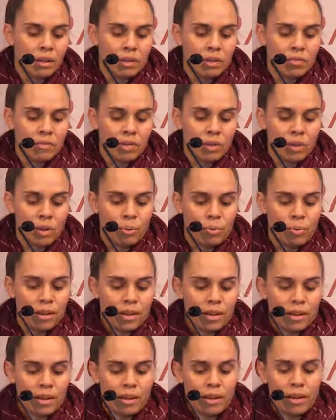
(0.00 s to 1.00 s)
The result
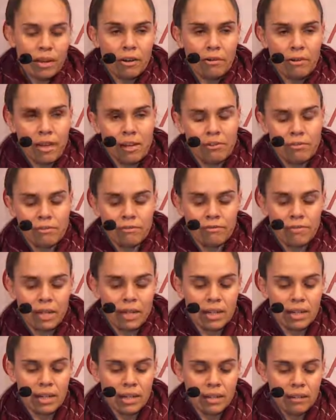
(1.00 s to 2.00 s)
being a greater
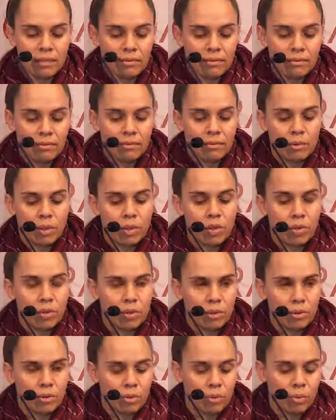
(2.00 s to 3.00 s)
affinity with
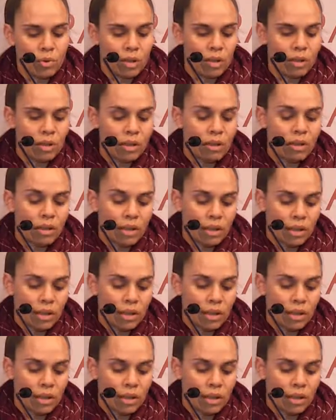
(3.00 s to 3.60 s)
Yorta Yorta Waka,